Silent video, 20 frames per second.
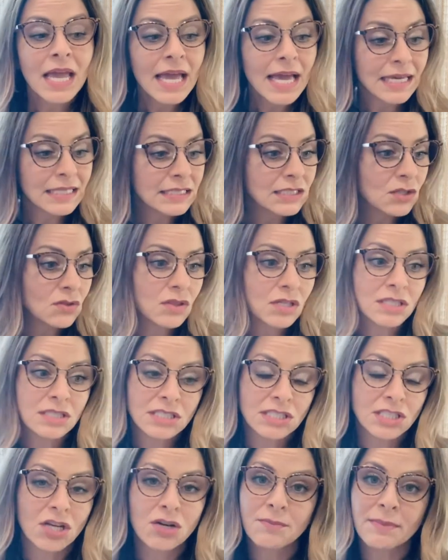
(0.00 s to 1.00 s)
And so
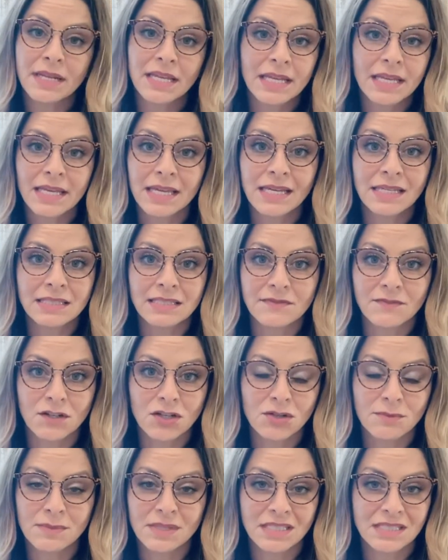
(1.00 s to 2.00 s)
there's so many kids for
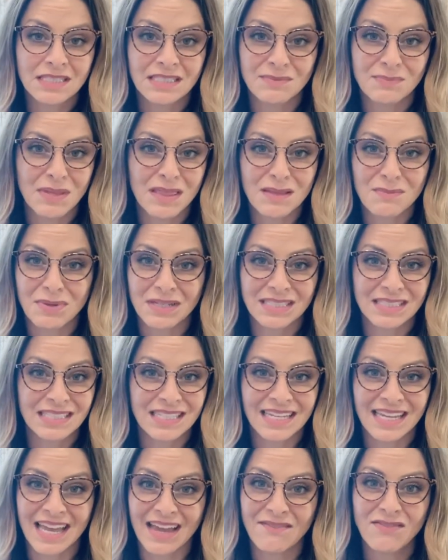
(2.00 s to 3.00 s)
whom this has been the best
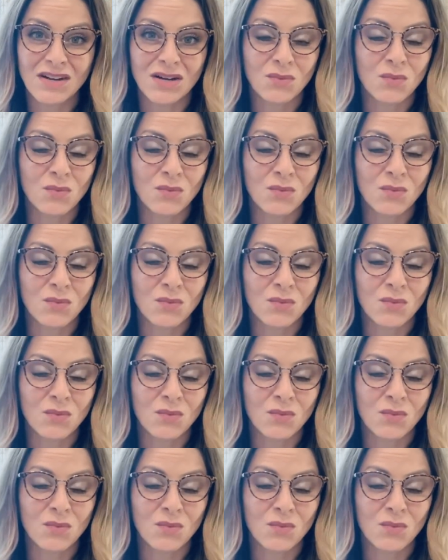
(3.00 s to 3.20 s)
thing ever,